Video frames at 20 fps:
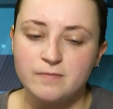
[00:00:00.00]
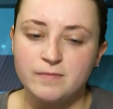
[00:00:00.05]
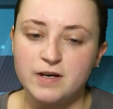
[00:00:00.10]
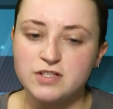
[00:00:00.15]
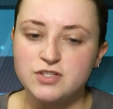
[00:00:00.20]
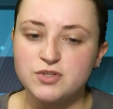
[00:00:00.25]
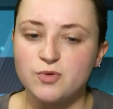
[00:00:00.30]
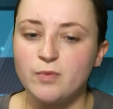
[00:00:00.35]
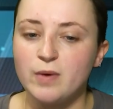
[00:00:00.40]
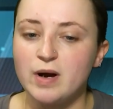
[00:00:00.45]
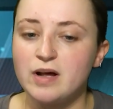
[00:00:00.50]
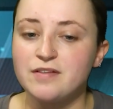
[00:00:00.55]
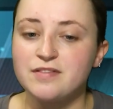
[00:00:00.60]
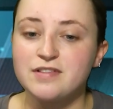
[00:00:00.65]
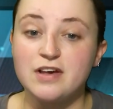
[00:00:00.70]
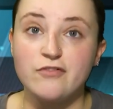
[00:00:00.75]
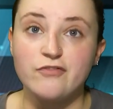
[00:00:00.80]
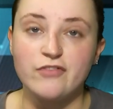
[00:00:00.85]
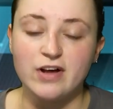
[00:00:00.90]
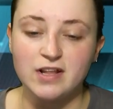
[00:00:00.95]
But while
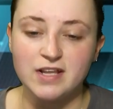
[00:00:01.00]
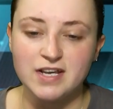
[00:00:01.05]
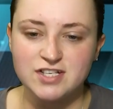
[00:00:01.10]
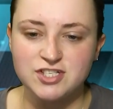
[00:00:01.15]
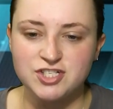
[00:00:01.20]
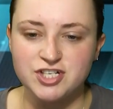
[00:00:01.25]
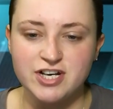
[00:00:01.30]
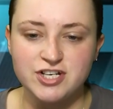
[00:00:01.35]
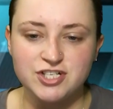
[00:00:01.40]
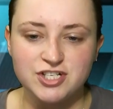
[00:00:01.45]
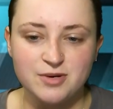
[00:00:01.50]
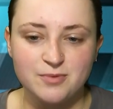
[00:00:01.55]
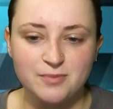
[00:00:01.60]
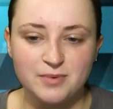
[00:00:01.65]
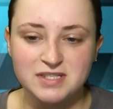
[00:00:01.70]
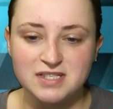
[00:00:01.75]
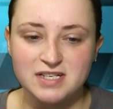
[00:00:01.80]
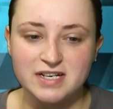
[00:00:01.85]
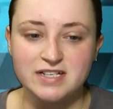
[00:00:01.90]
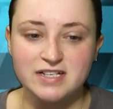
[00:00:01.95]
their vow exchanging was an